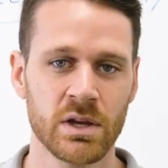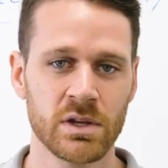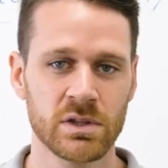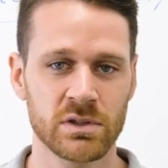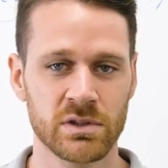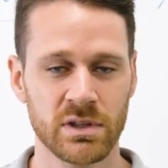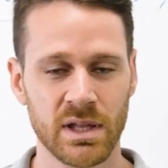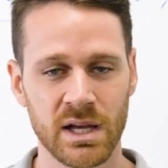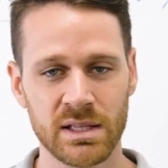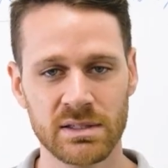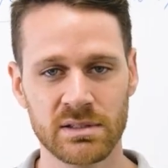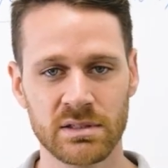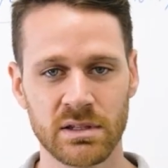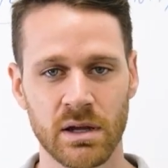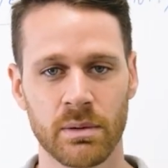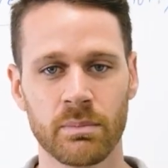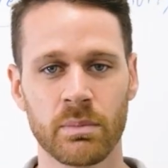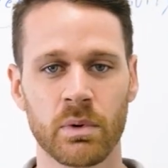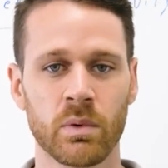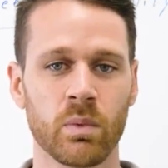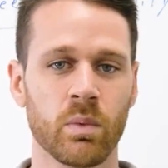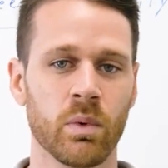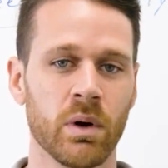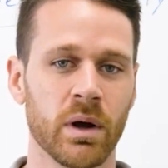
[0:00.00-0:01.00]
So that's
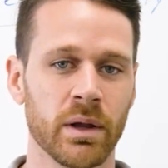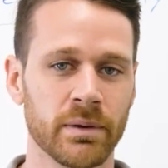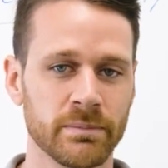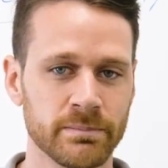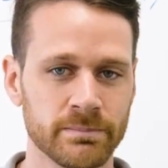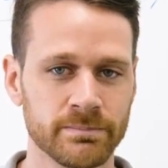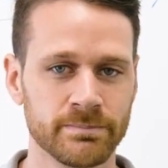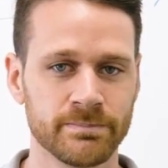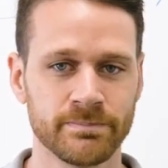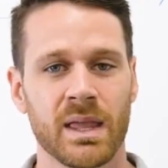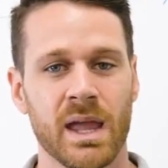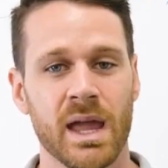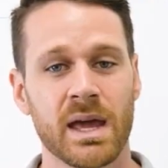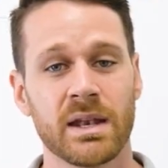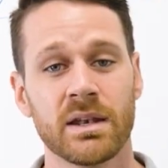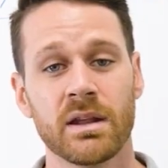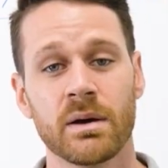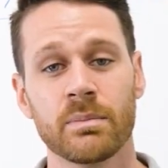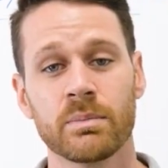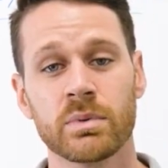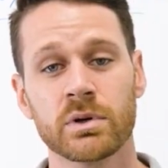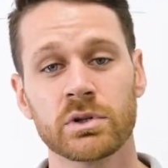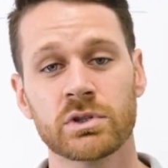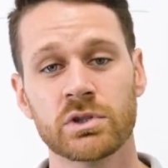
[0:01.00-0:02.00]
number one. And
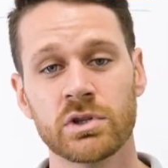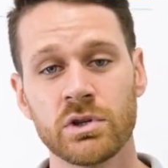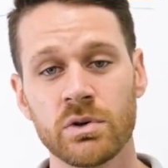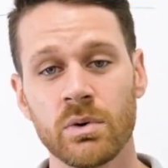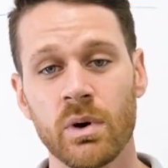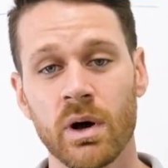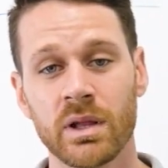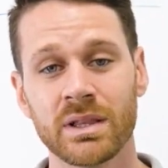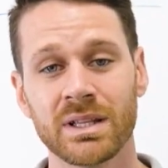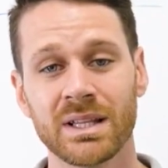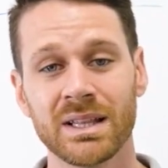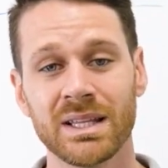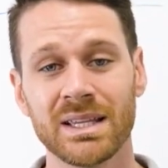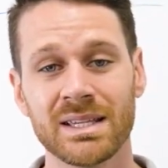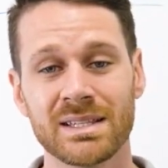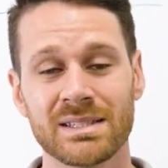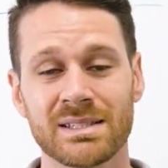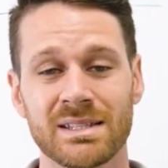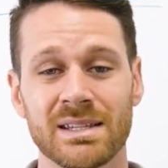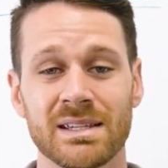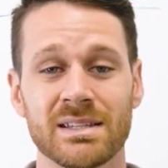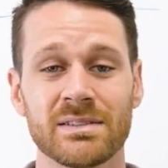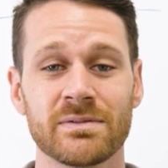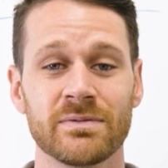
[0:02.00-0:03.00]
number two on the
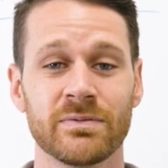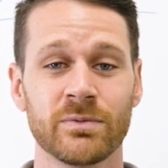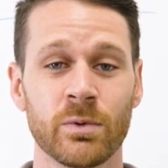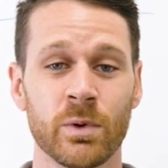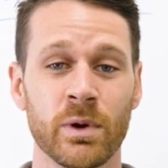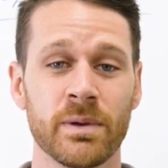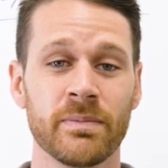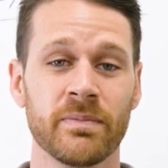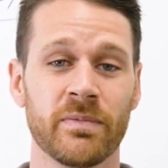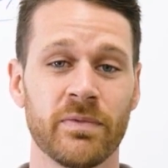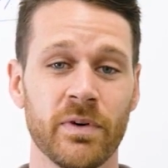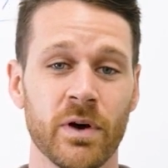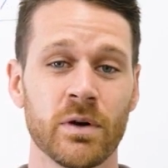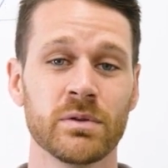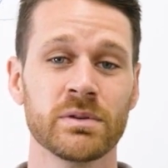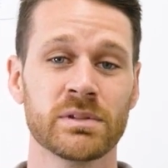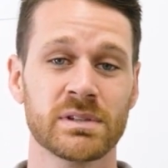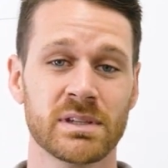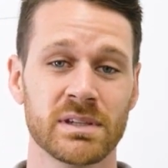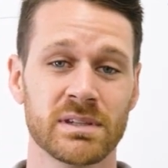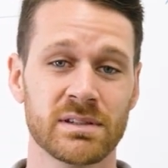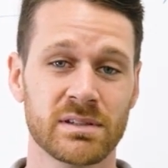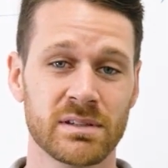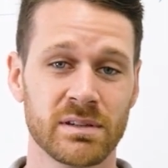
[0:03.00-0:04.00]
list is VoIP phone
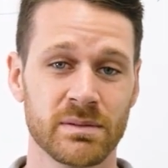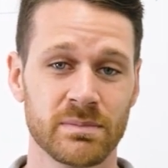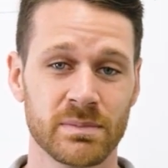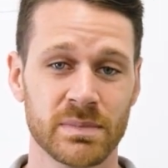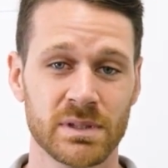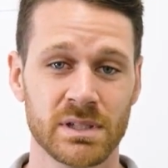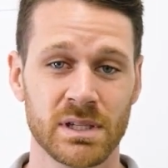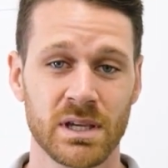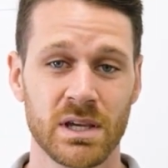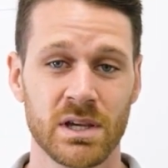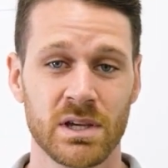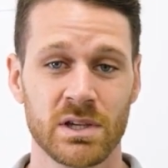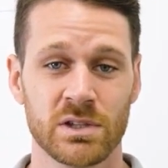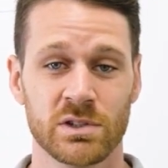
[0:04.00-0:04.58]
systems.